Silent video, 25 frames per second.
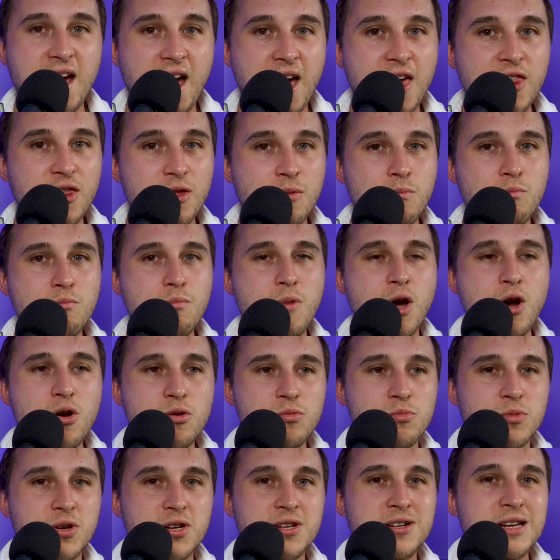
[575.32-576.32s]
At the
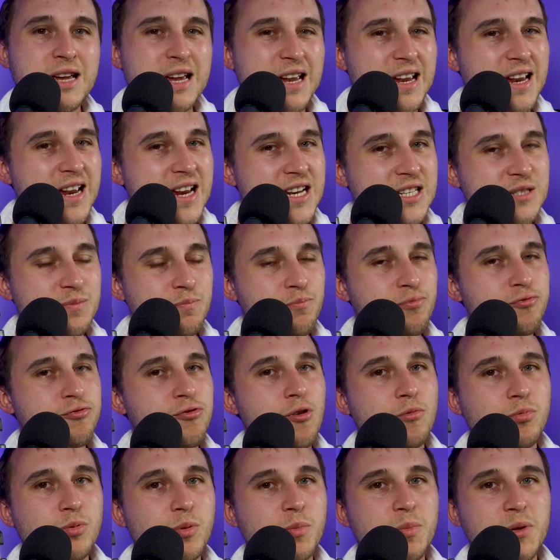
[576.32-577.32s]
moment, it's
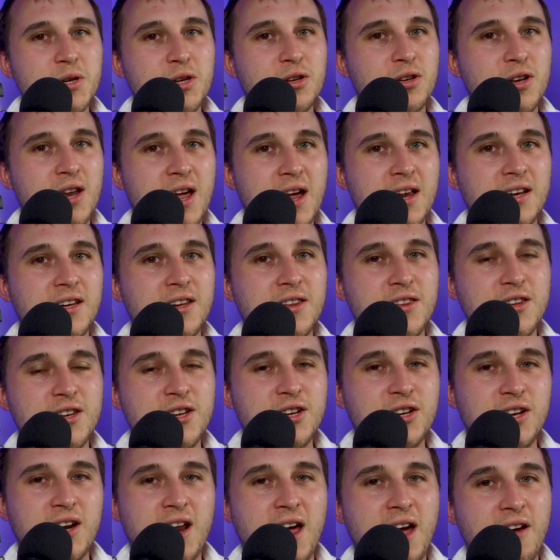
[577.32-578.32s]
probably unlikely that
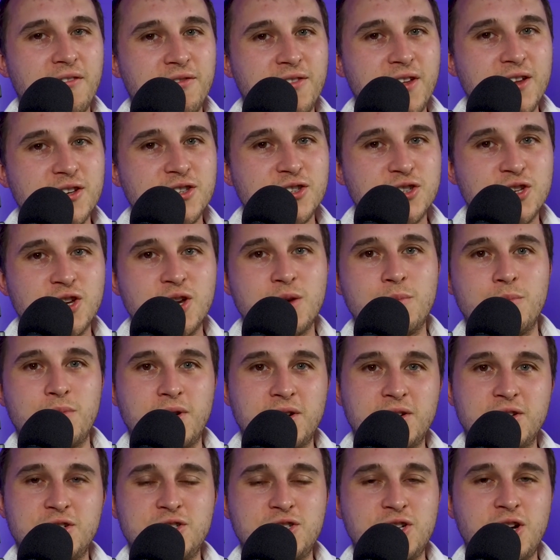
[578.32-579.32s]
you're going to have that certain
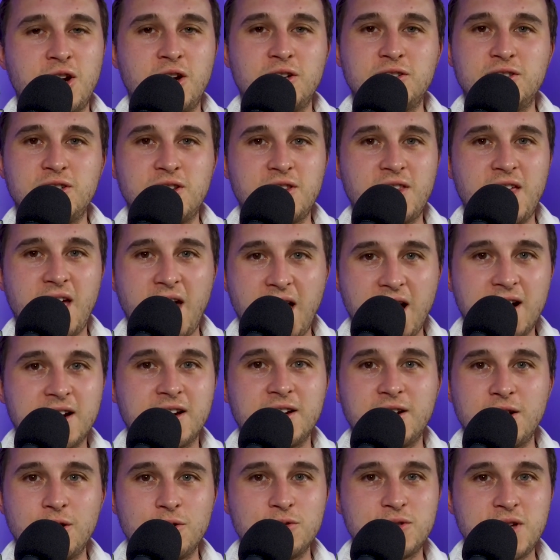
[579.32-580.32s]
brand of charger that the
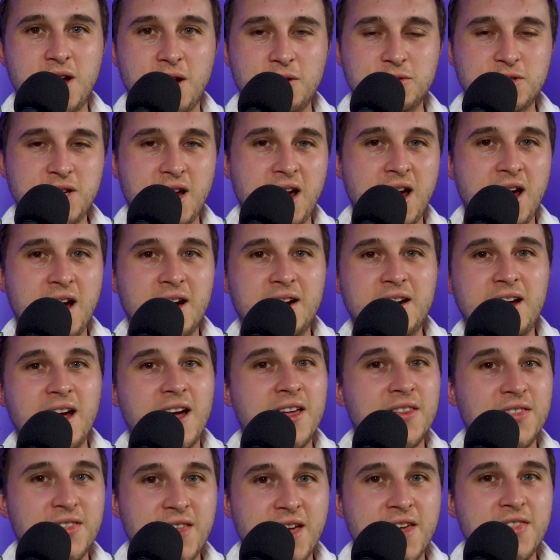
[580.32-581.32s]
hacker knows how to hack
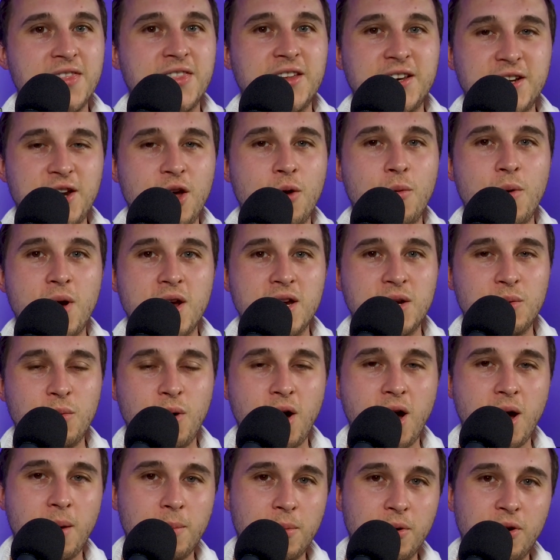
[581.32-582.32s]
and then they know where you
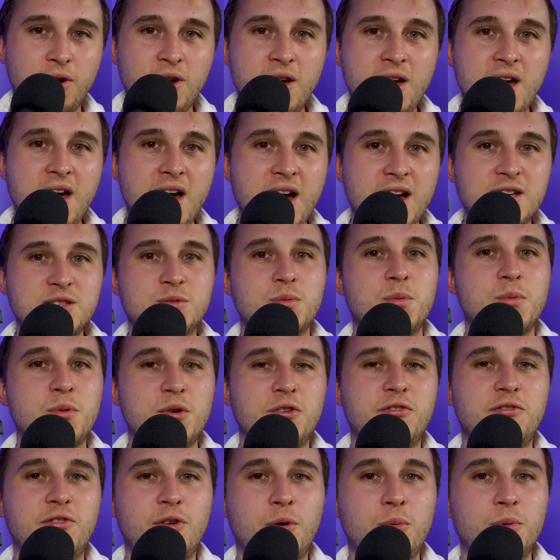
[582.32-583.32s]
are. But as we
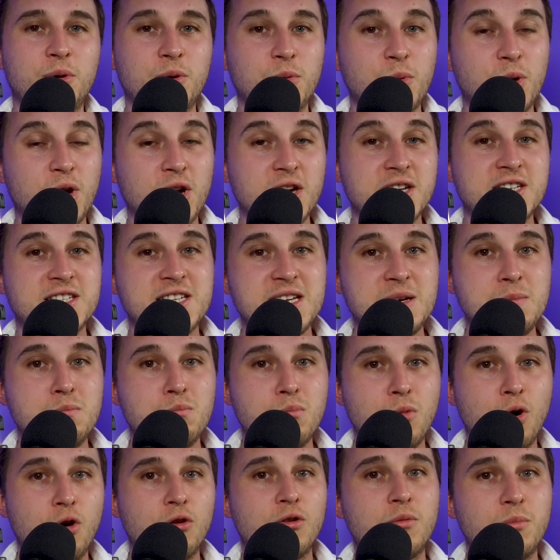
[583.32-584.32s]
move forward, we're going to see
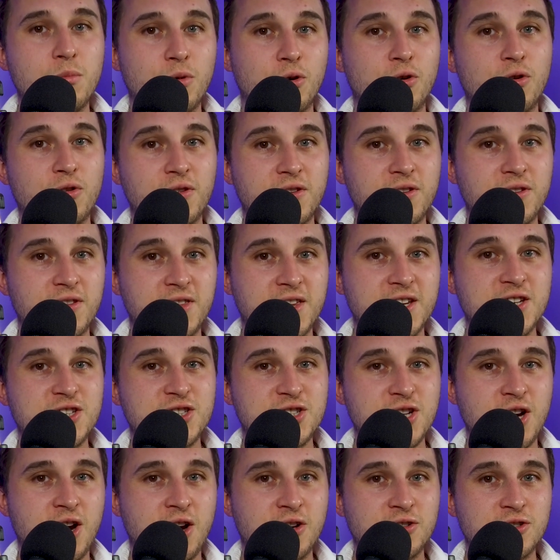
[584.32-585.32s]
more and more of these
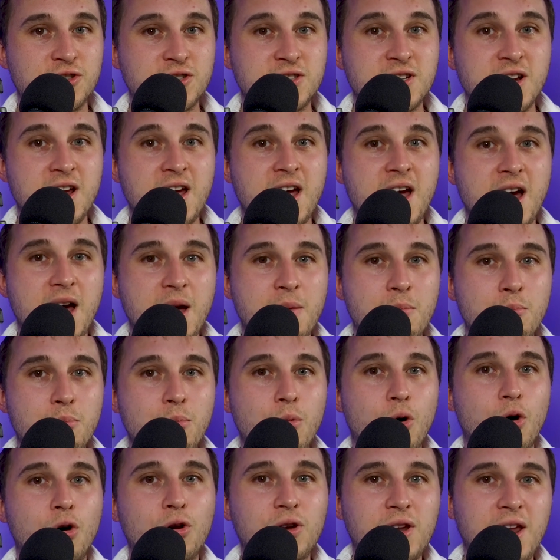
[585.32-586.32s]
chargers and
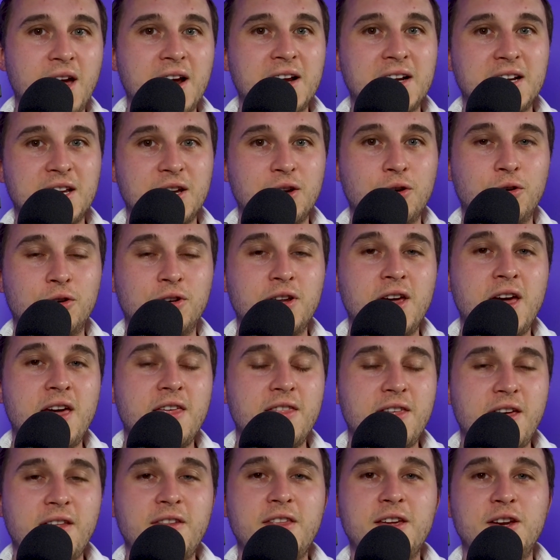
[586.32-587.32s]
more likelihood
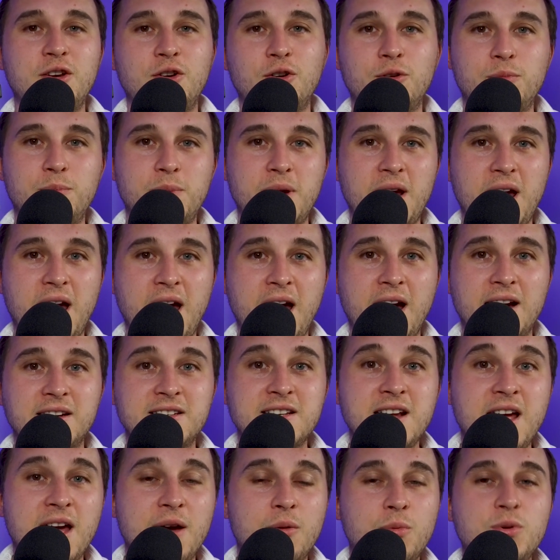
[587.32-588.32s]
that they could be
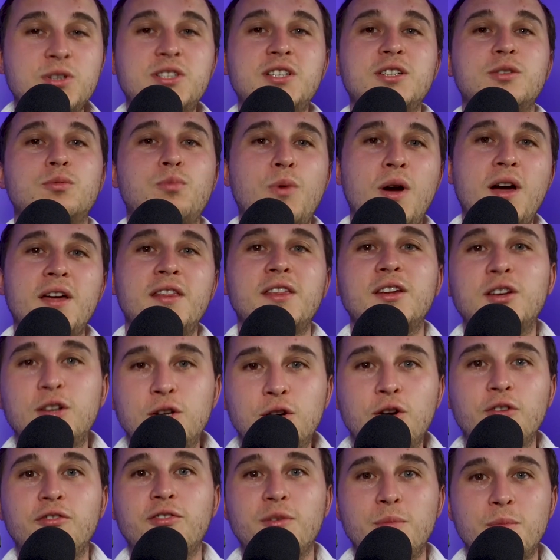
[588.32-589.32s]
hacked, which is why the
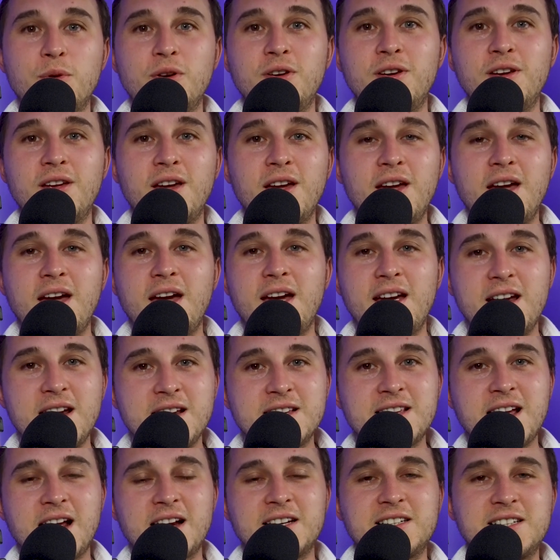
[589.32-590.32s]
government
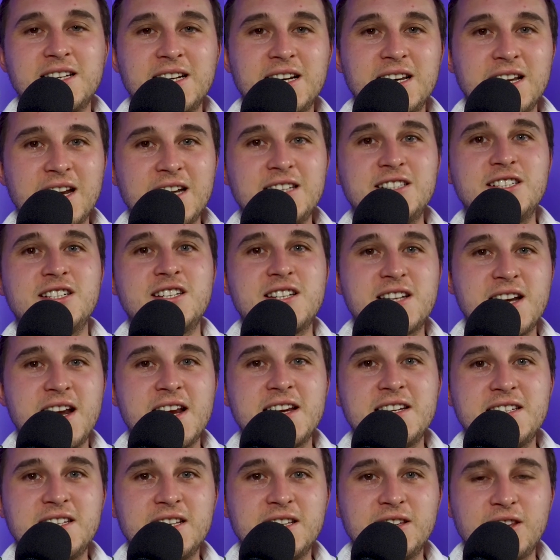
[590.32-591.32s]
is actually
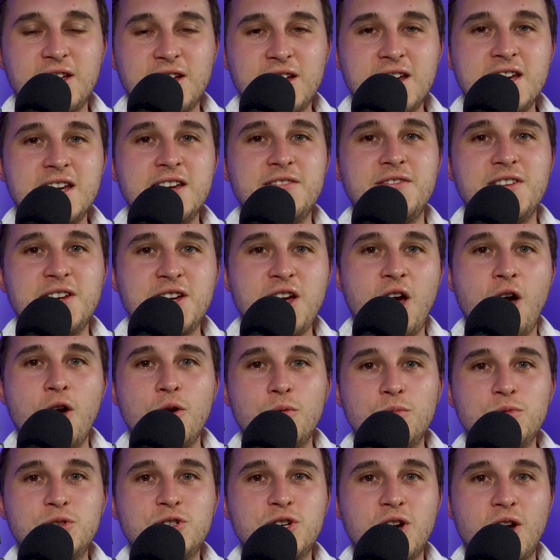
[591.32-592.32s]
legislating that EV
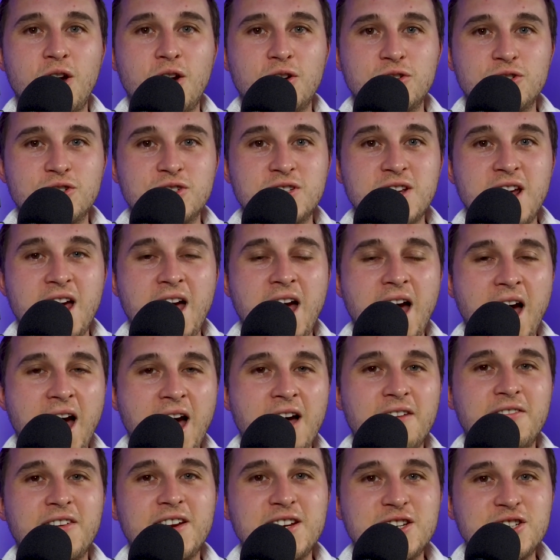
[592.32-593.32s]
home chargers
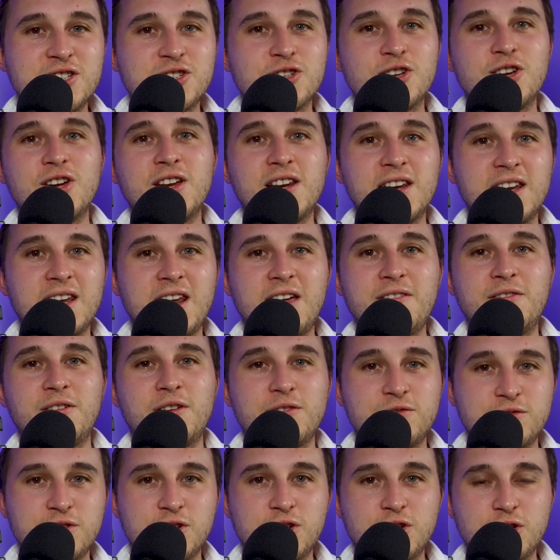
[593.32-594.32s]
have a certain level
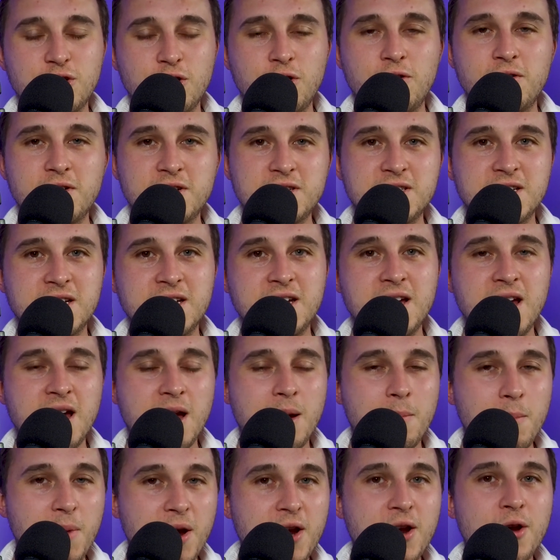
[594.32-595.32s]
of security.
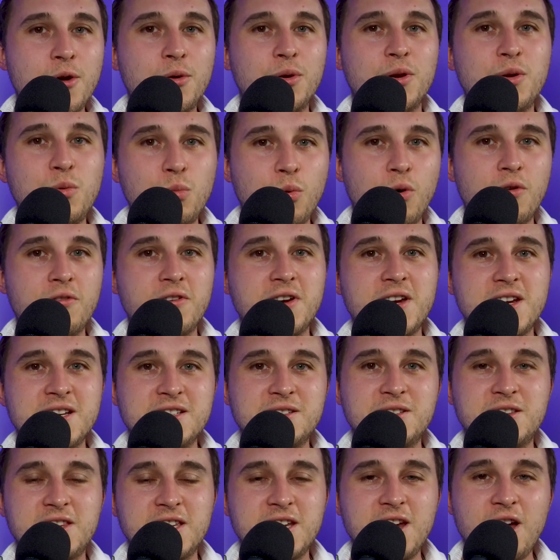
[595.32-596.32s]
My only worry
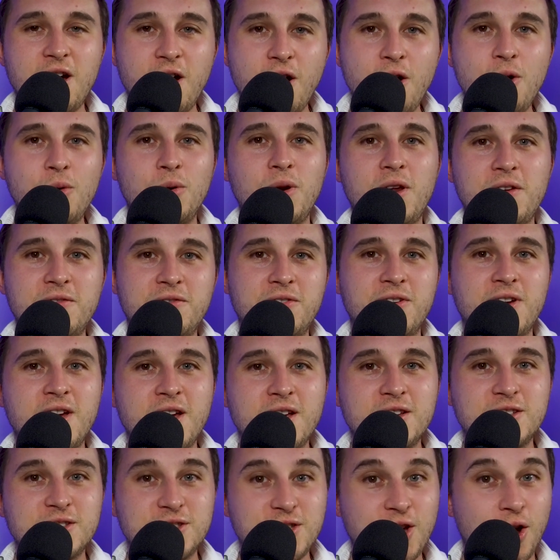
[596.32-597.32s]
is the OLEV
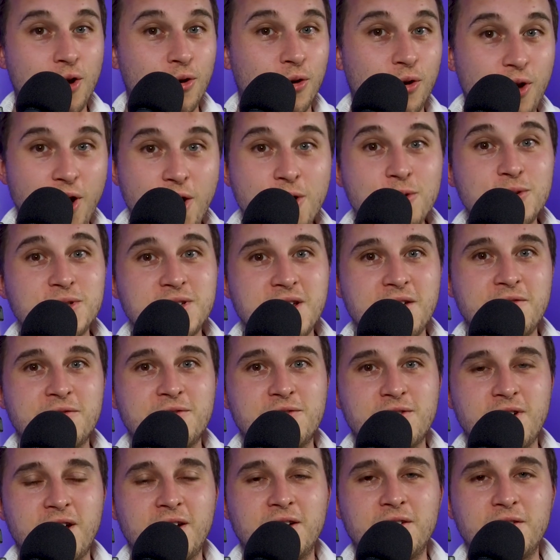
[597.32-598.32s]
or
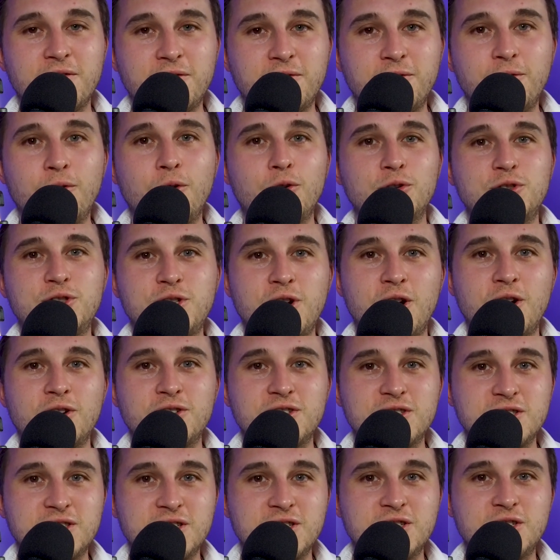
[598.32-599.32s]
OZEV grant for
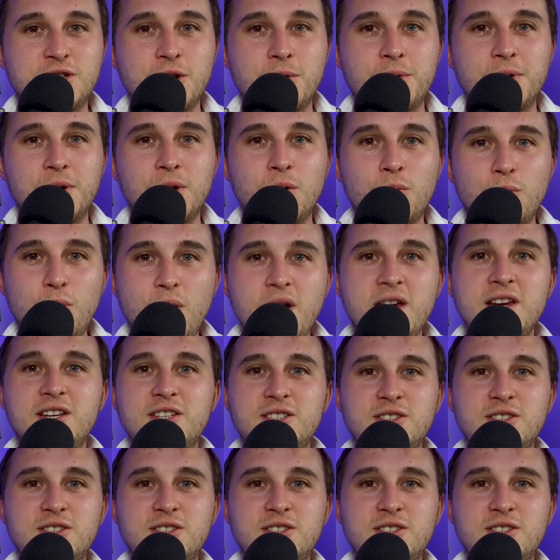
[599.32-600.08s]
chargers is going away